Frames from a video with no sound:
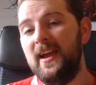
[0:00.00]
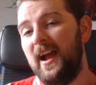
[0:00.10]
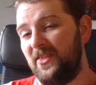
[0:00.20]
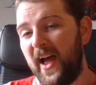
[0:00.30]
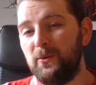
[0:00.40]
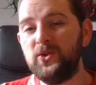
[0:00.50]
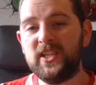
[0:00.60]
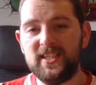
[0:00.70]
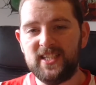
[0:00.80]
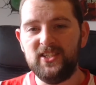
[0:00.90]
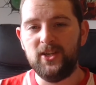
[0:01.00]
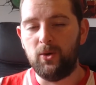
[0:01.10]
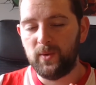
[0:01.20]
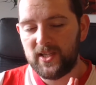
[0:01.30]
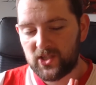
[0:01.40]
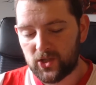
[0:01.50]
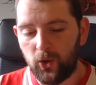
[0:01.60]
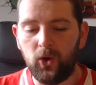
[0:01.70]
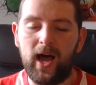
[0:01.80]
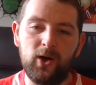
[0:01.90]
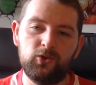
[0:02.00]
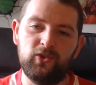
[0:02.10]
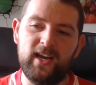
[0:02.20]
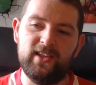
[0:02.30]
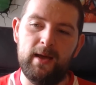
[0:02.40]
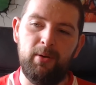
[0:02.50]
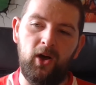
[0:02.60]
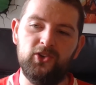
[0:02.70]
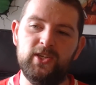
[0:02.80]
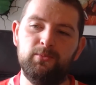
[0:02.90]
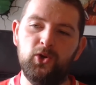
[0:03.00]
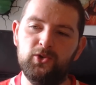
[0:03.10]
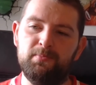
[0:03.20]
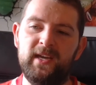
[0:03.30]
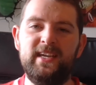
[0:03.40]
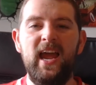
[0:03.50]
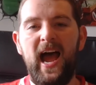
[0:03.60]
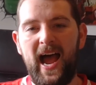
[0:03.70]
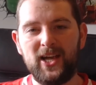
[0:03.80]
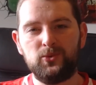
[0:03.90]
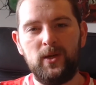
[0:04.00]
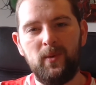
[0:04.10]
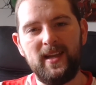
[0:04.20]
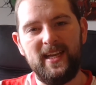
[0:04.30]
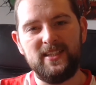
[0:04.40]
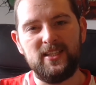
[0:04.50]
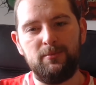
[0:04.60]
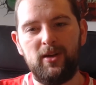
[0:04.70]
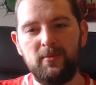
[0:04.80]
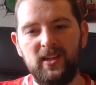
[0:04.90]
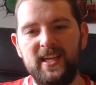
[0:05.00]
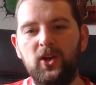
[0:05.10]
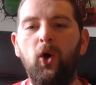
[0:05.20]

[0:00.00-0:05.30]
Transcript: and that would continue, and we saw how great their partnership could be as we went into the Premier League,